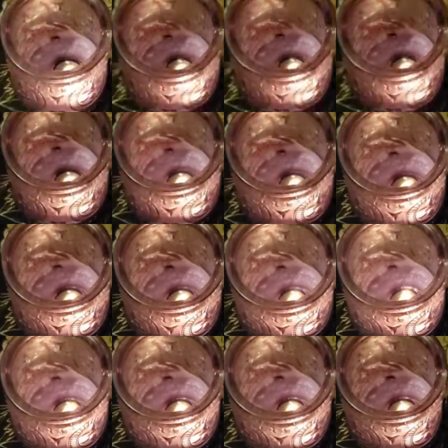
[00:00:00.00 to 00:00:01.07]
the Goth
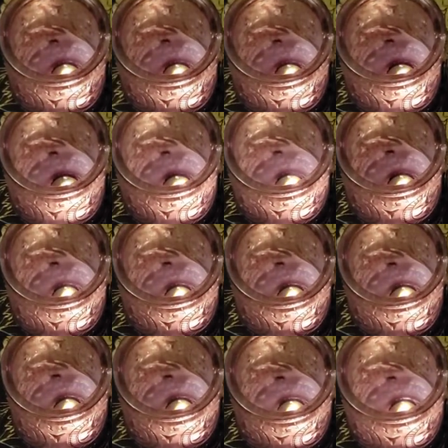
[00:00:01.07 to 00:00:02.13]
Mancy was just like a little bit,
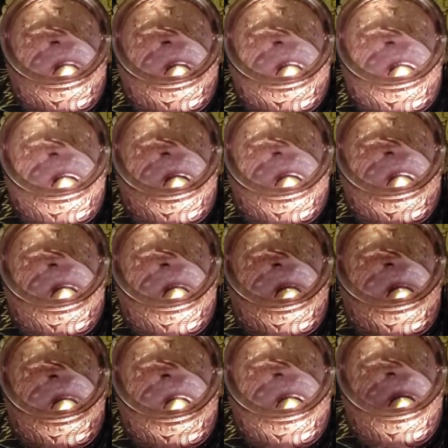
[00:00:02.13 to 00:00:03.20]
I'm not sure I would
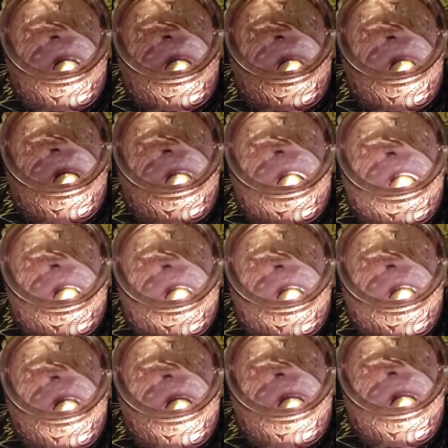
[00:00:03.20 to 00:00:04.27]
recommend trimming
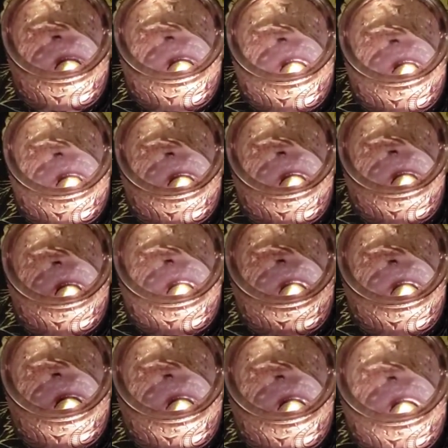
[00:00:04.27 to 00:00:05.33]
that one
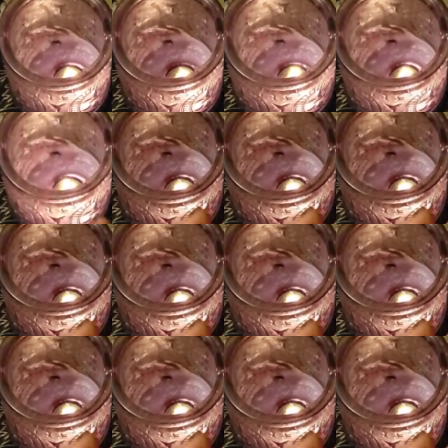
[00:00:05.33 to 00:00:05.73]
unless